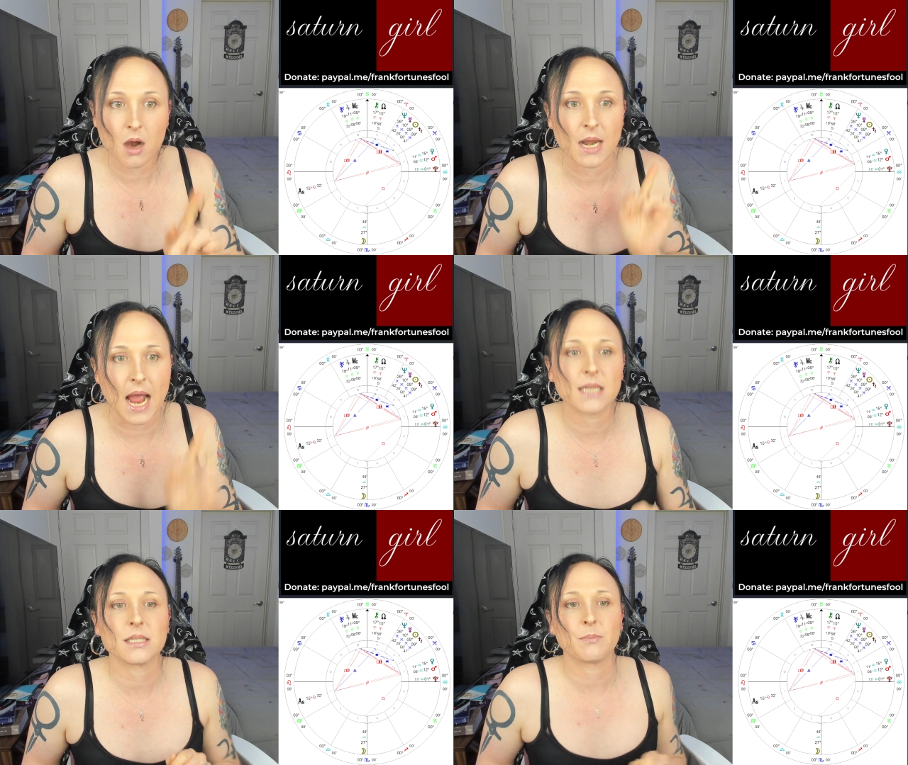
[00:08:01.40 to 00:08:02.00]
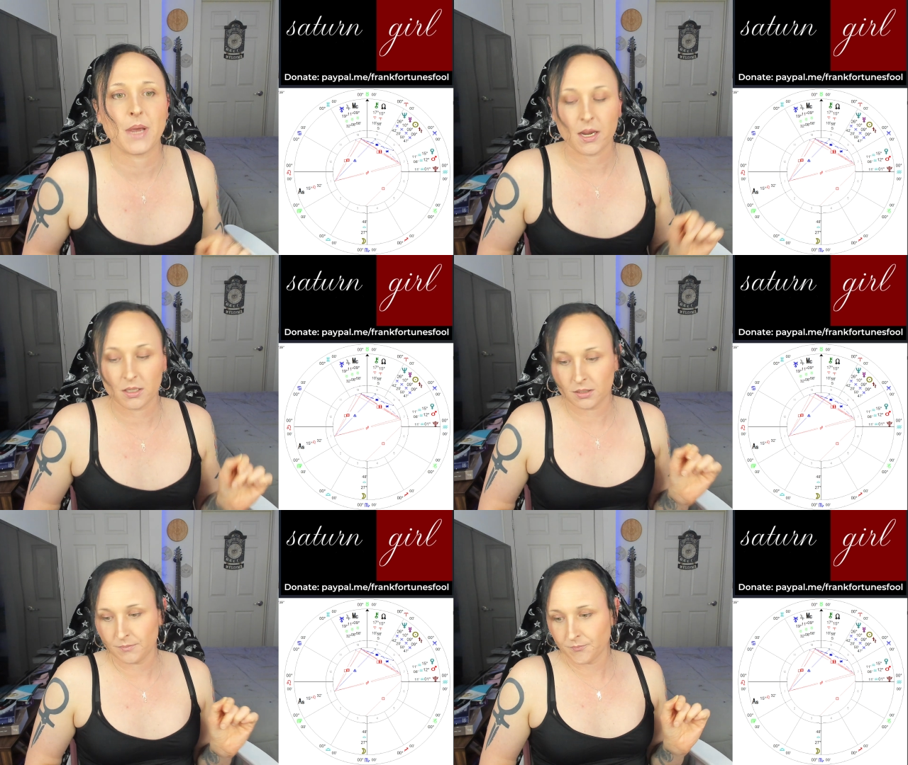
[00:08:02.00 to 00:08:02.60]

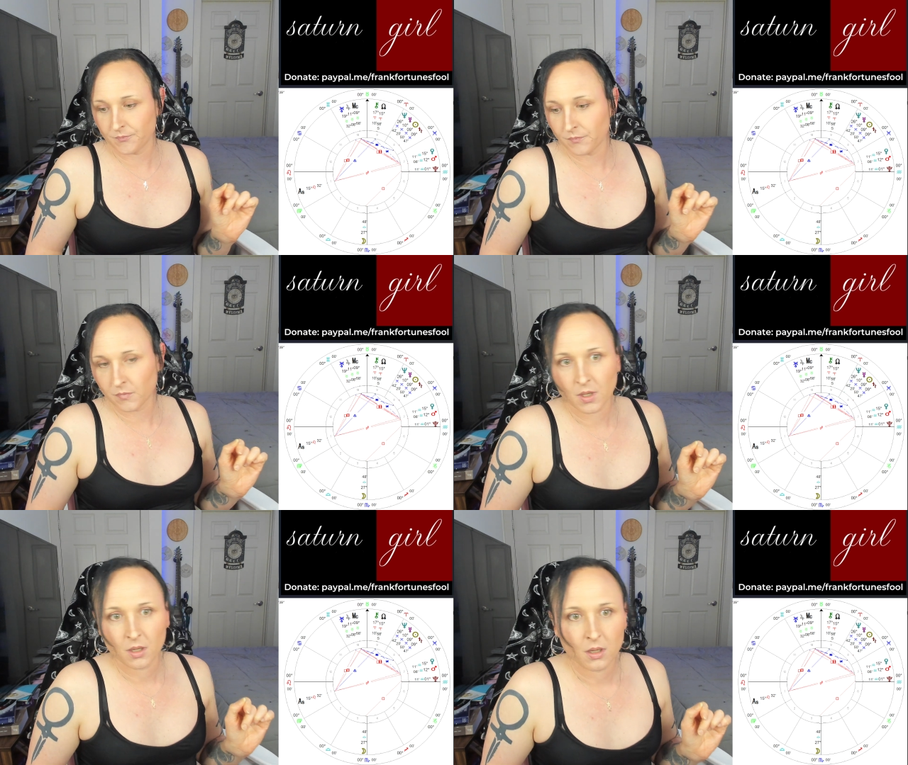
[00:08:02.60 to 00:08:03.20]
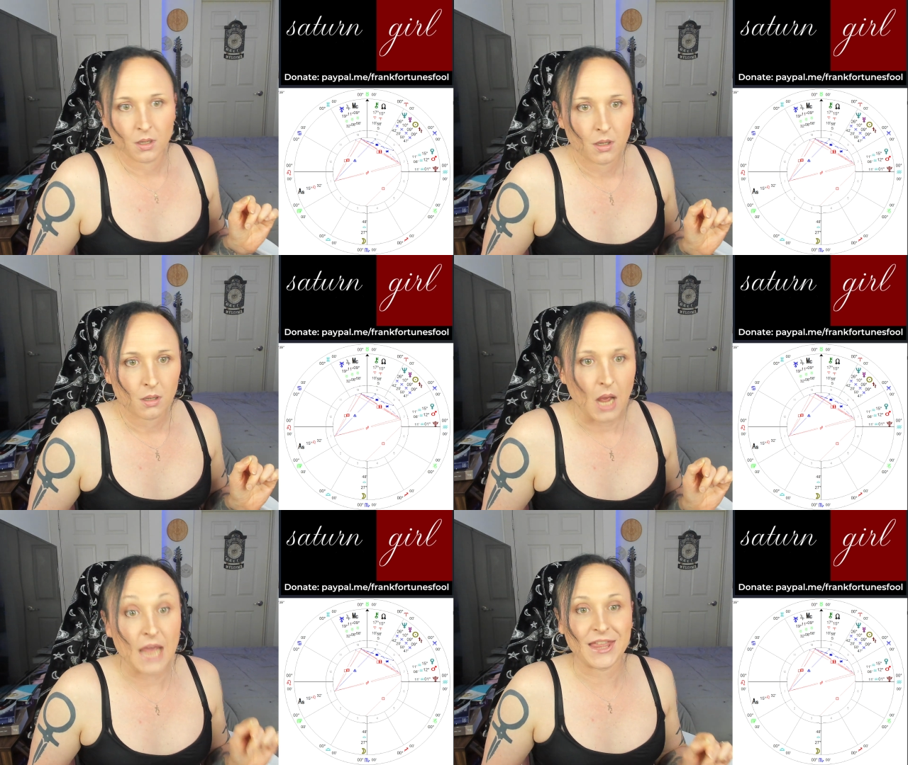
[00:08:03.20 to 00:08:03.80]
aspect,
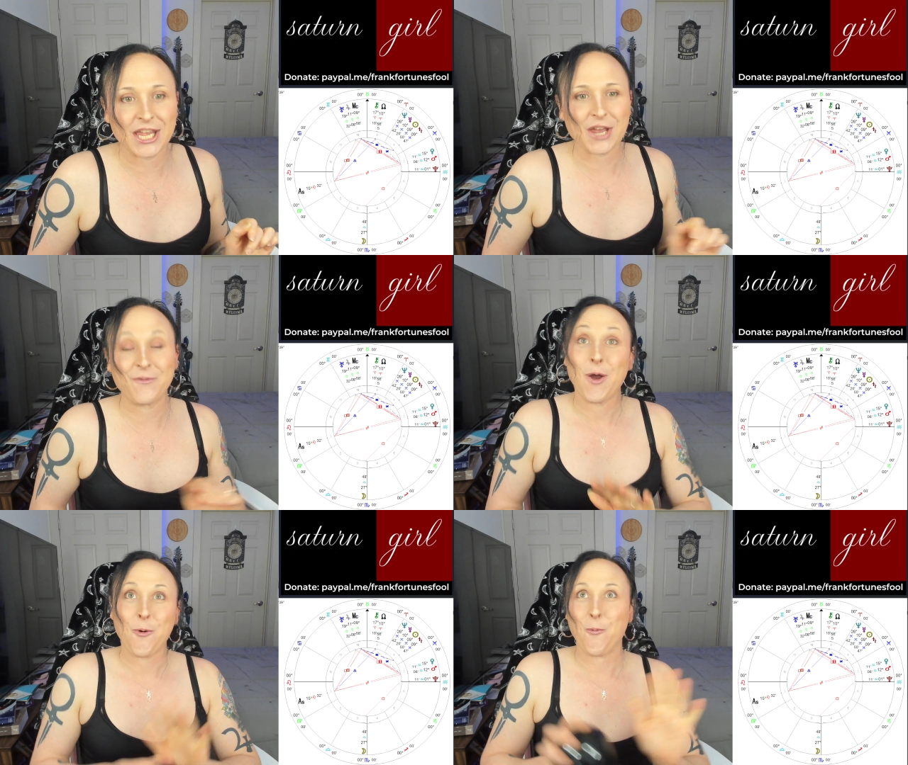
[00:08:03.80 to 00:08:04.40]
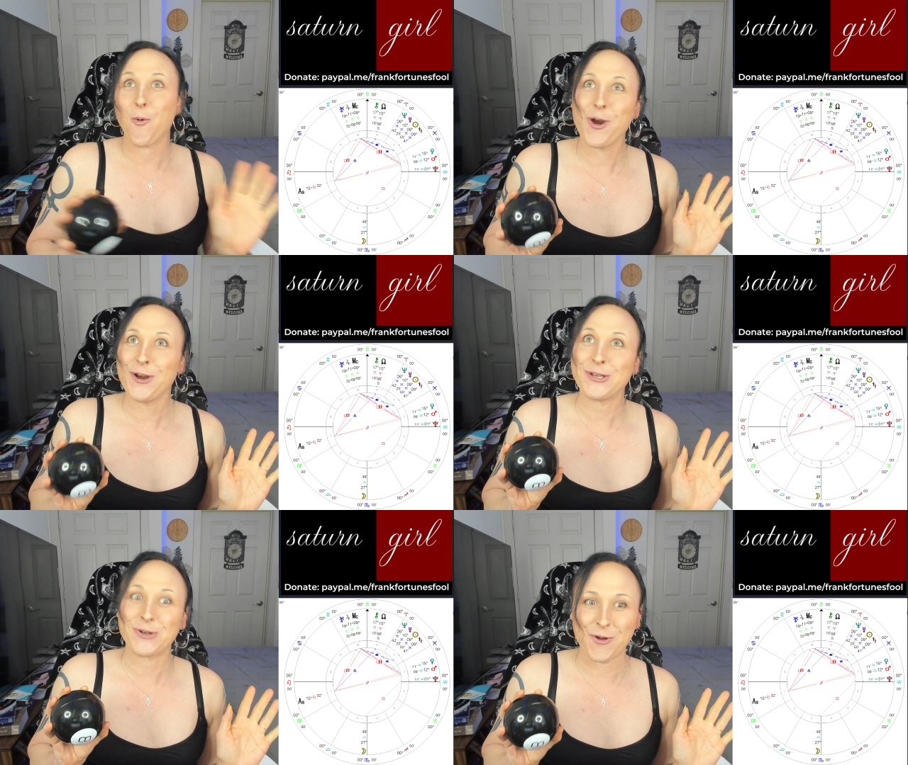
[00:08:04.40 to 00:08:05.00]
I think of
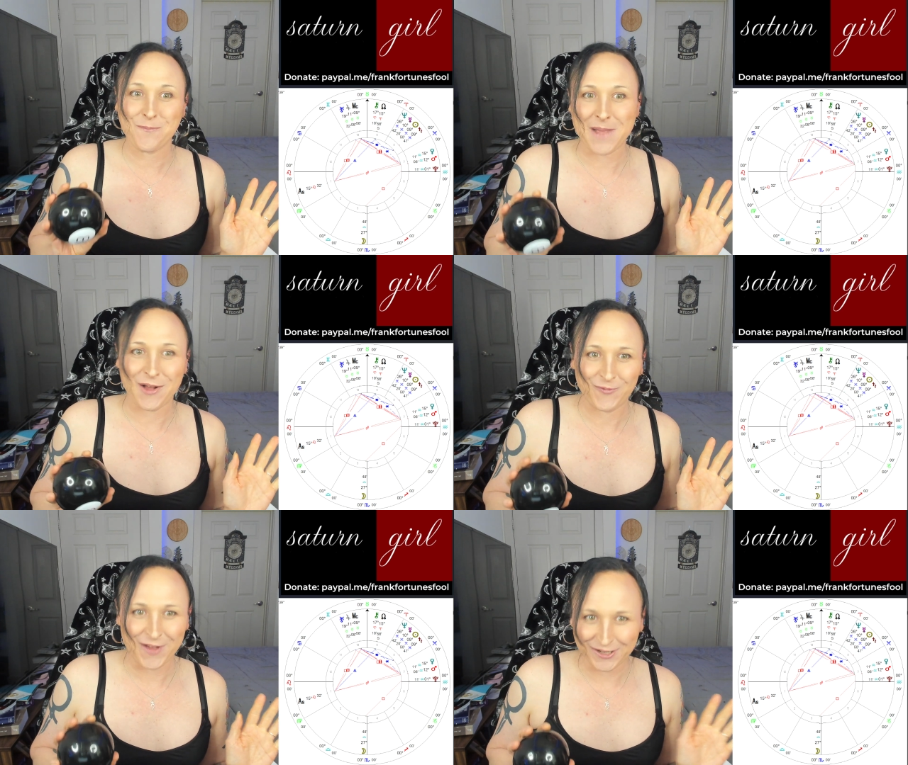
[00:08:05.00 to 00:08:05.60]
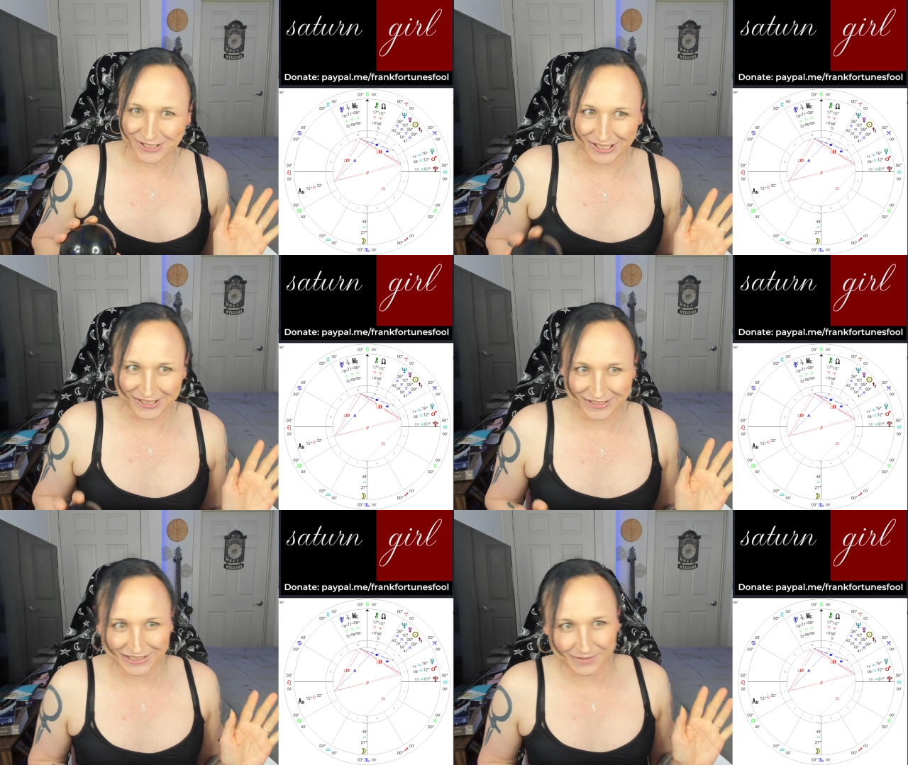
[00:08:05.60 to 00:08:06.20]
wardrobe
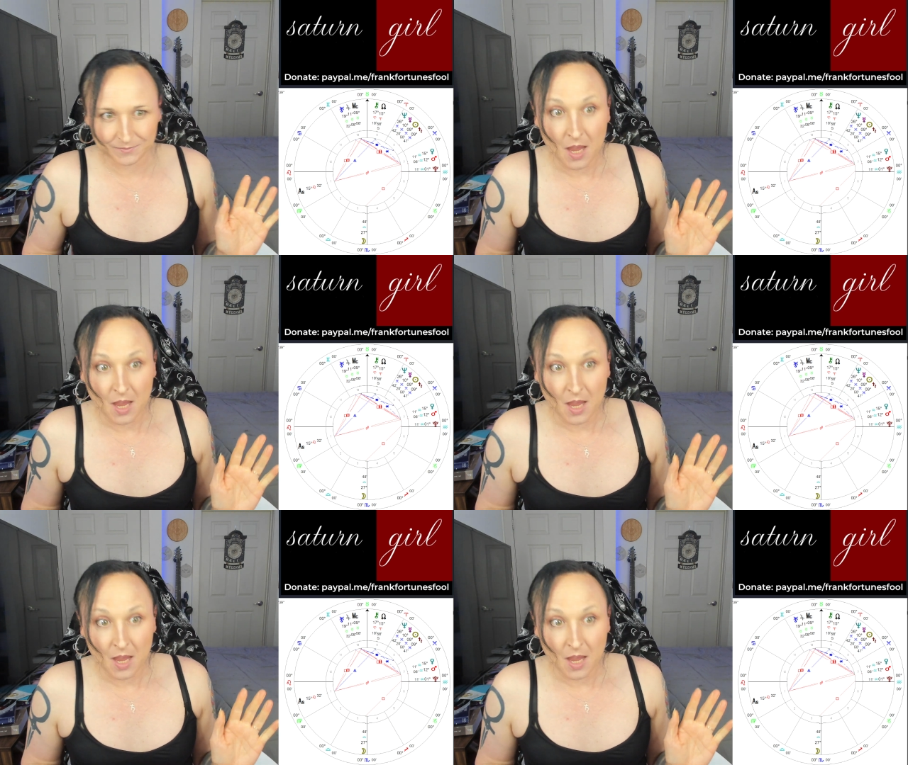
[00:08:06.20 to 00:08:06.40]
malfunctions.